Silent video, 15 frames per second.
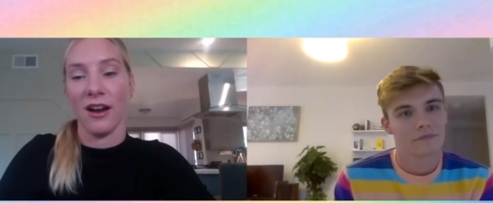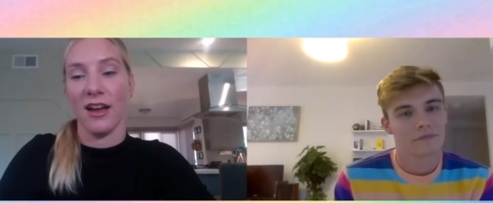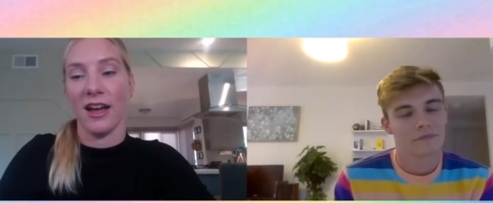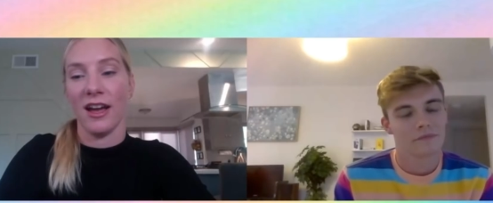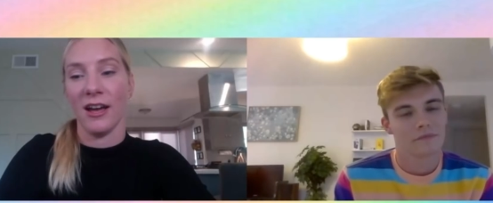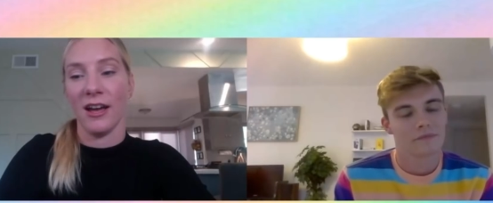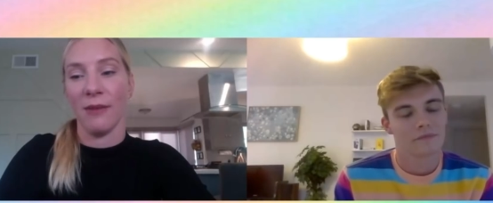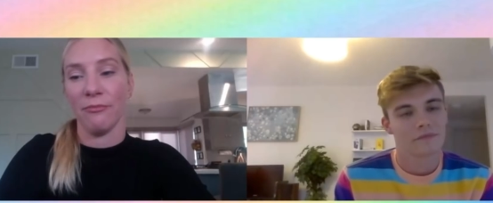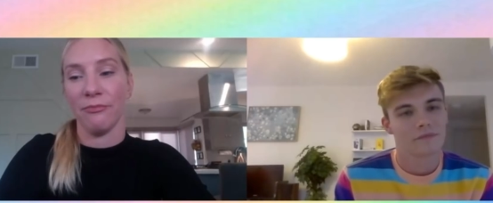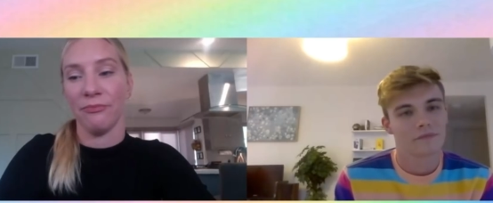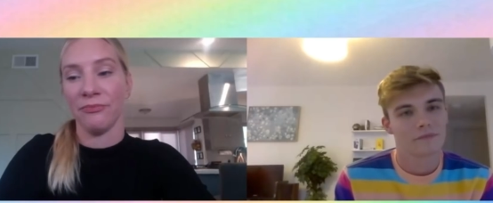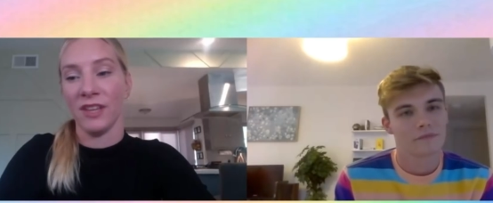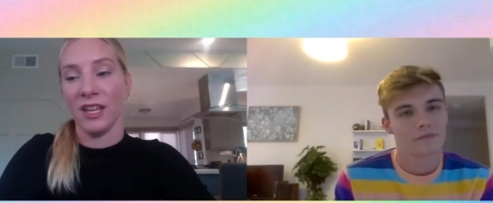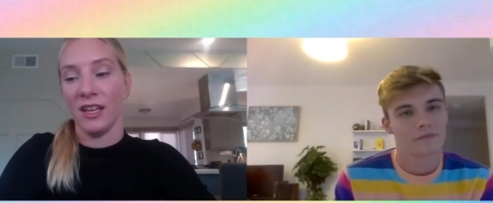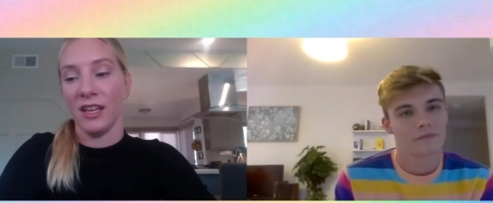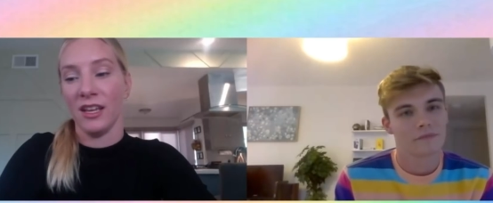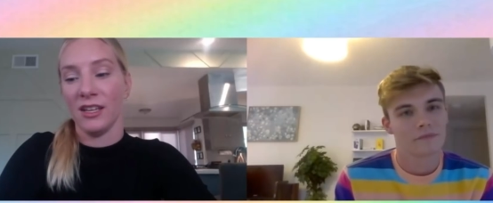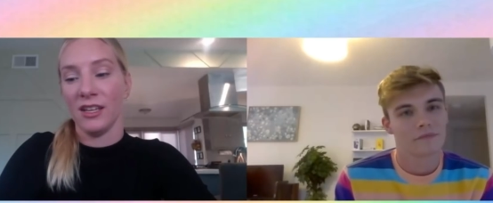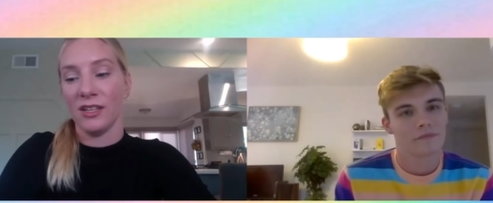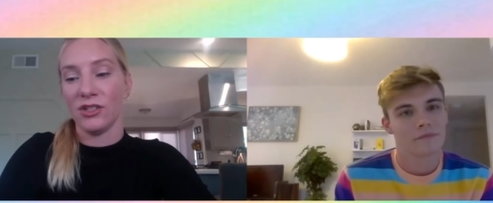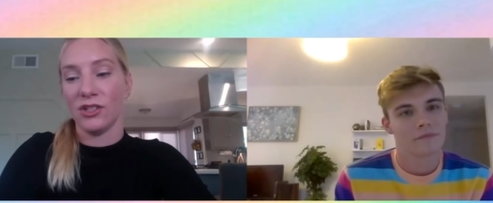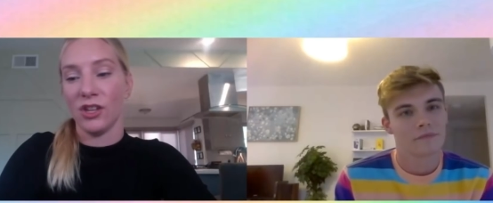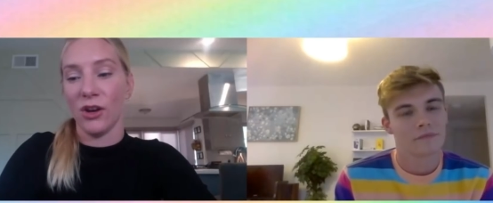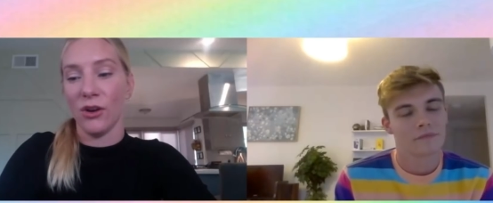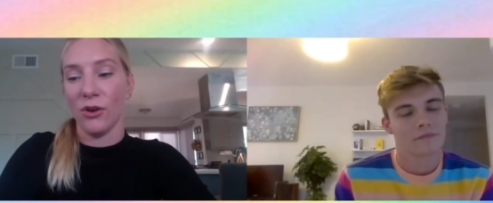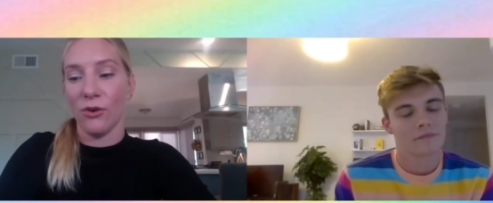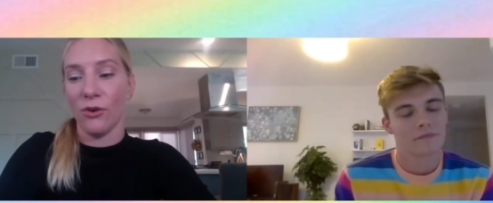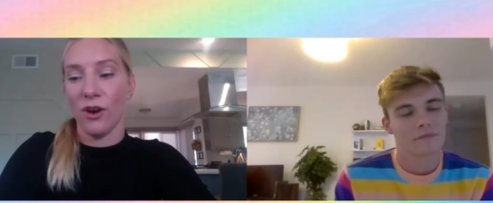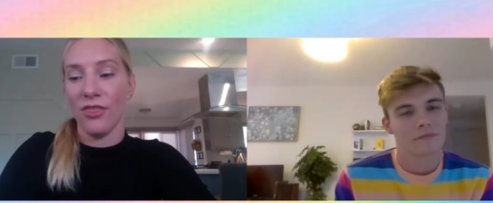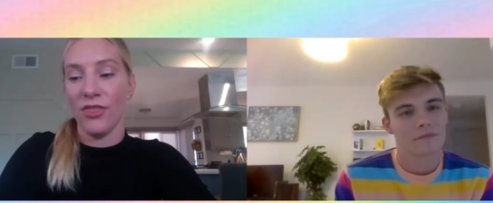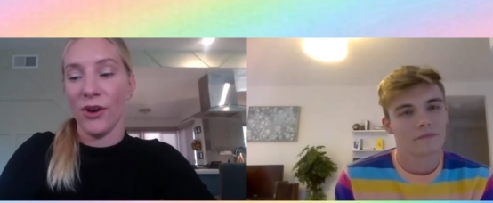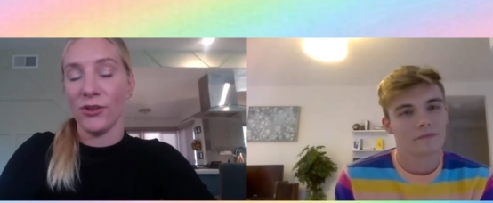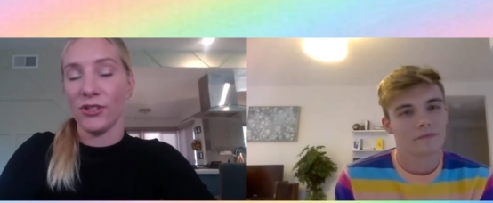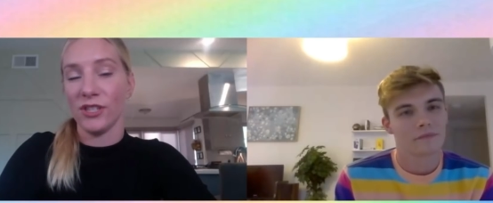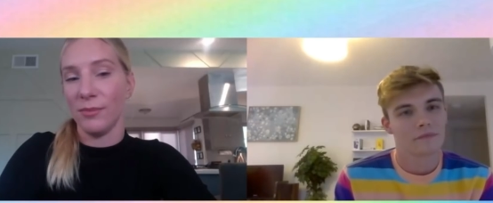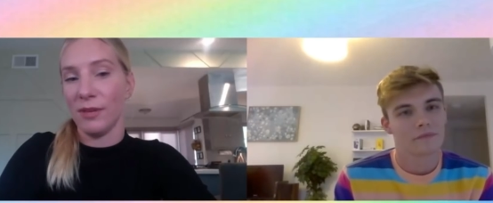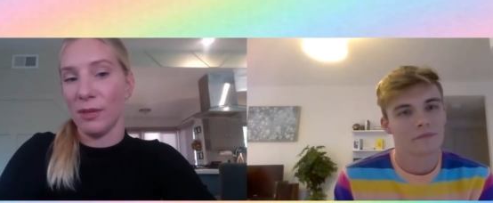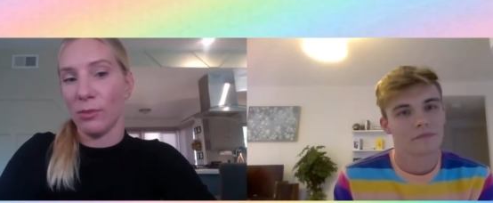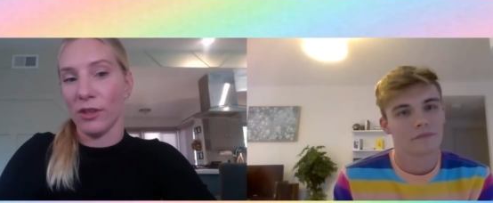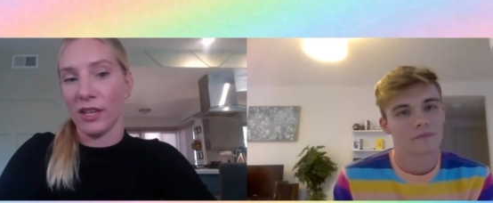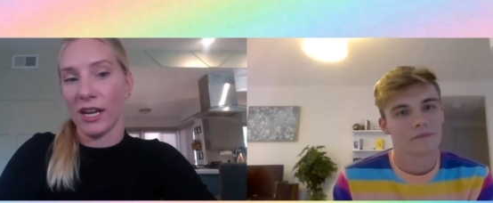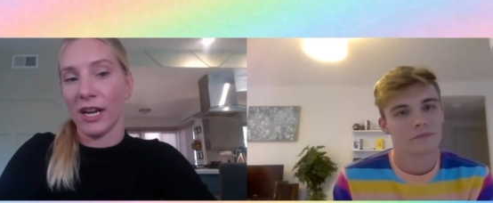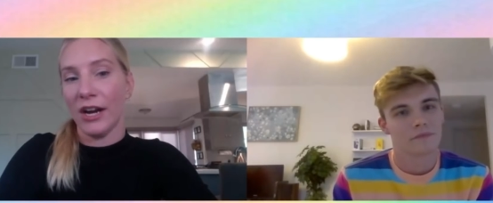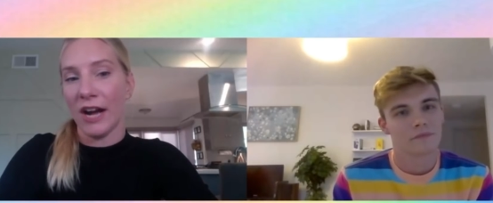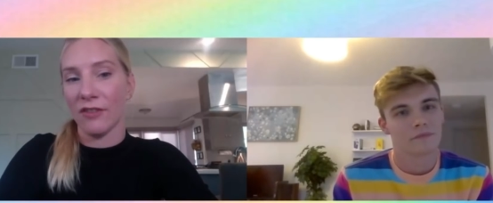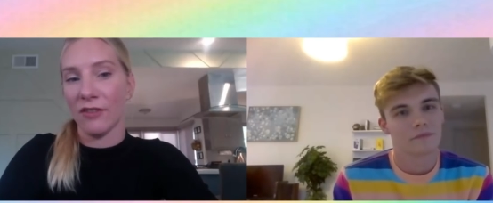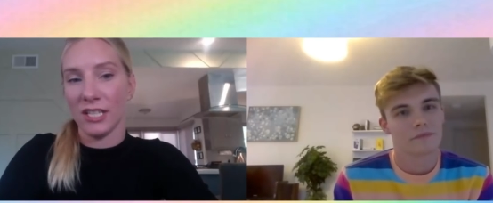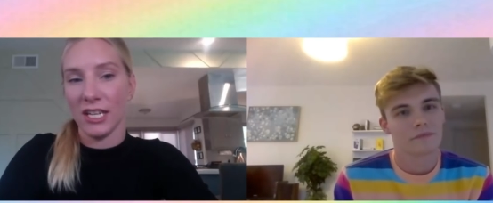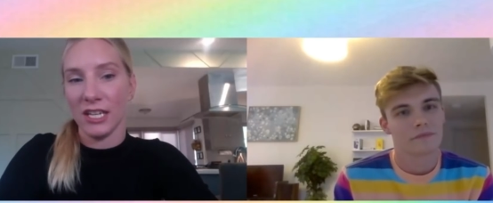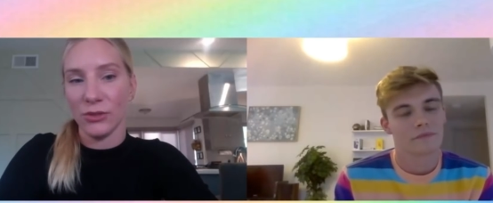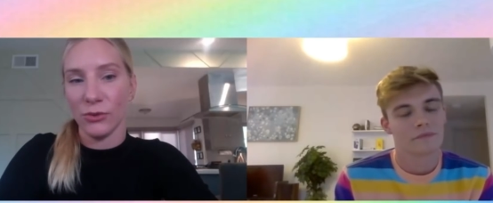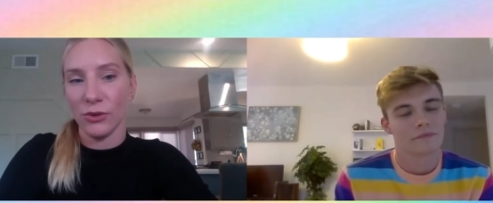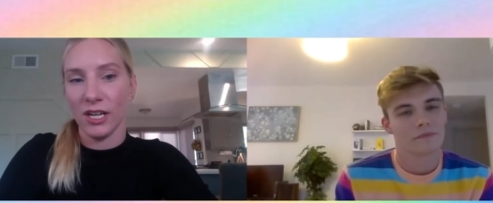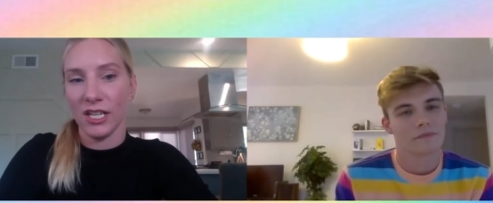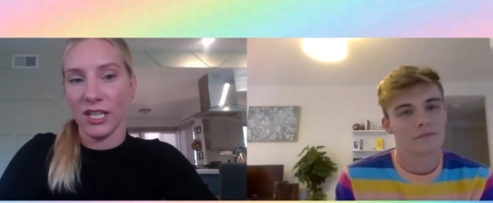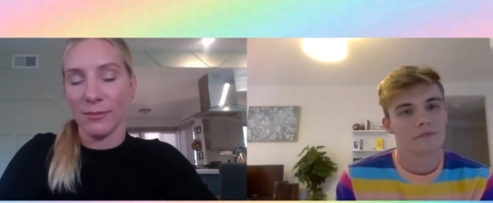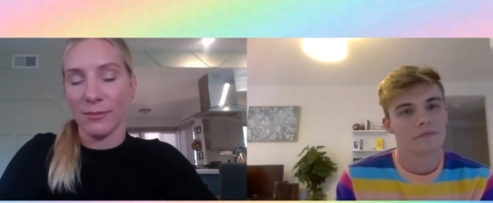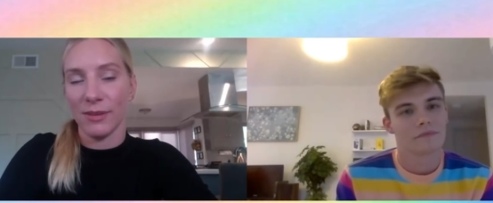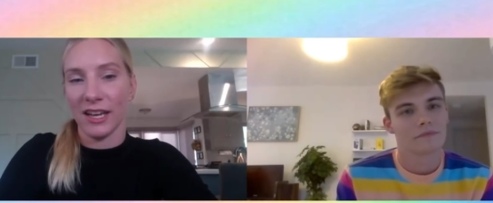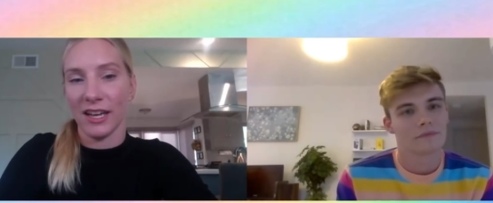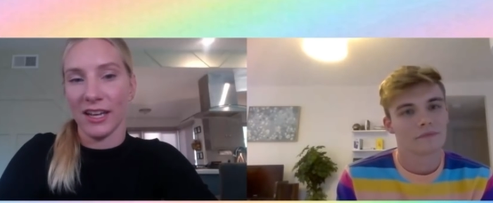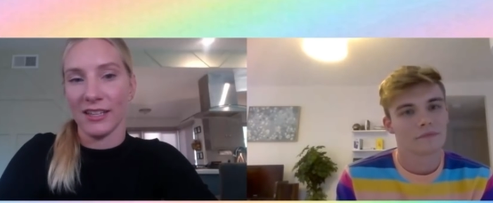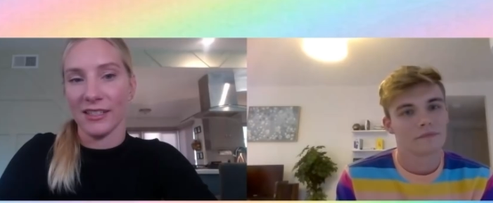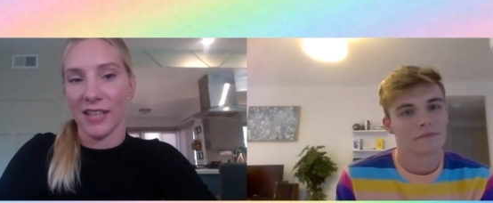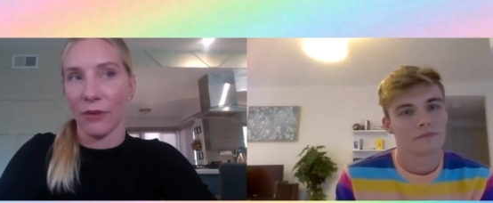Speaker 1: Um, so those are the people that I gravitate towards because